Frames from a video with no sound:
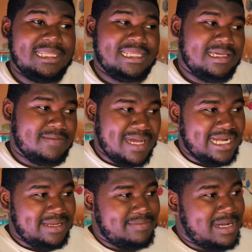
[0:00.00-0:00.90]
they buy
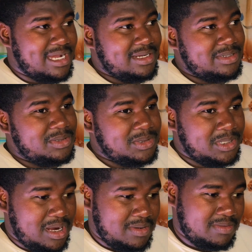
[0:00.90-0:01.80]
them back
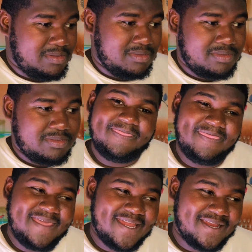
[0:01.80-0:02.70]
from
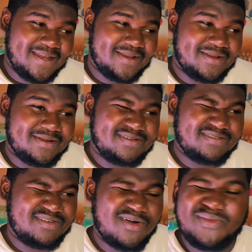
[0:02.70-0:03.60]
their
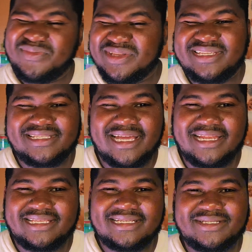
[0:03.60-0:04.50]
companies that
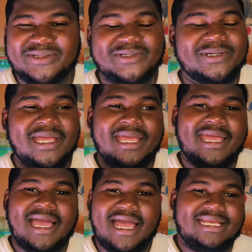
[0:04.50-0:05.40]
they sell it to,
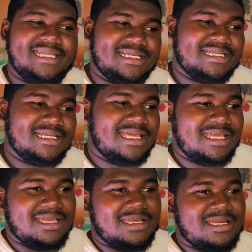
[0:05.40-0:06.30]
and then
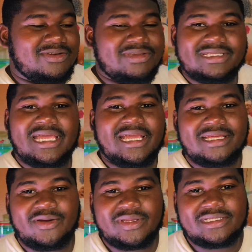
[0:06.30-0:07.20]
they recycle
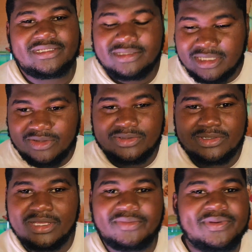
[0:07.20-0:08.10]
it, which
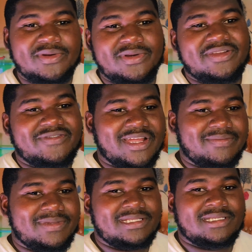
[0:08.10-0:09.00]
helping out the
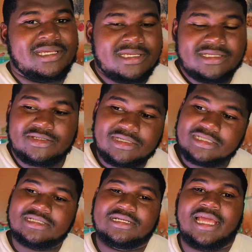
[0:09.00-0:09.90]
environment. So
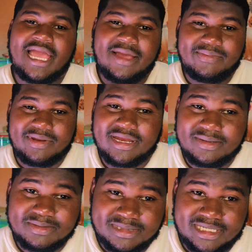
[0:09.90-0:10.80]
essentially, I applaud
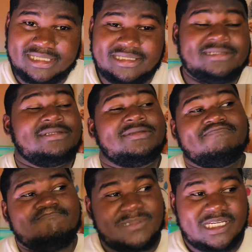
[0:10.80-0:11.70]
them for that.
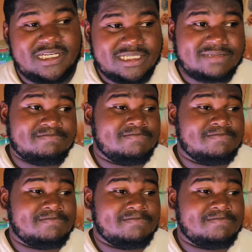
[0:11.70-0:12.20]
So there's that.